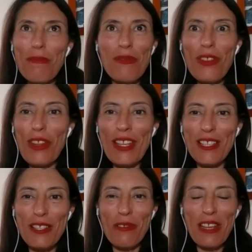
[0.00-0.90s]
they think
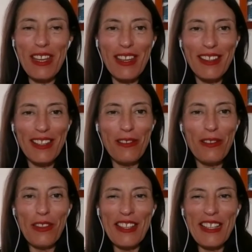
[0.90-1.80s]
it's okay. They
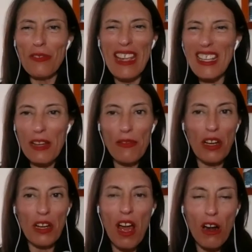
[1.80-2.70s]
think it's okay to have their
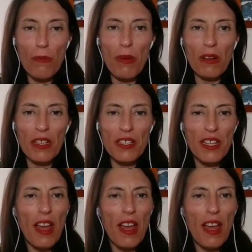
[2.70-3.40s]
car bugged,